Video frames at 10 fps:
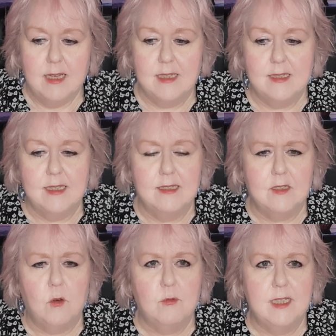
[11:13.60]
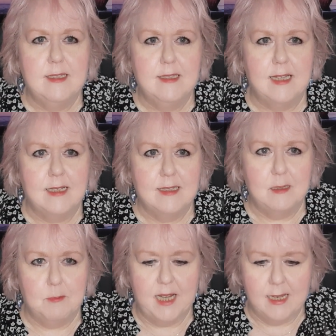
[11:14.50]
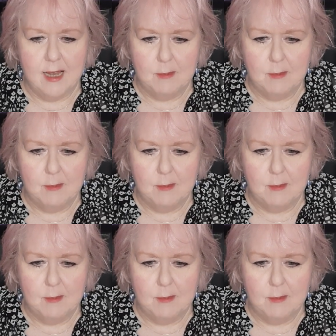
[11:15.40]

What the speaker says: It's all these things that bring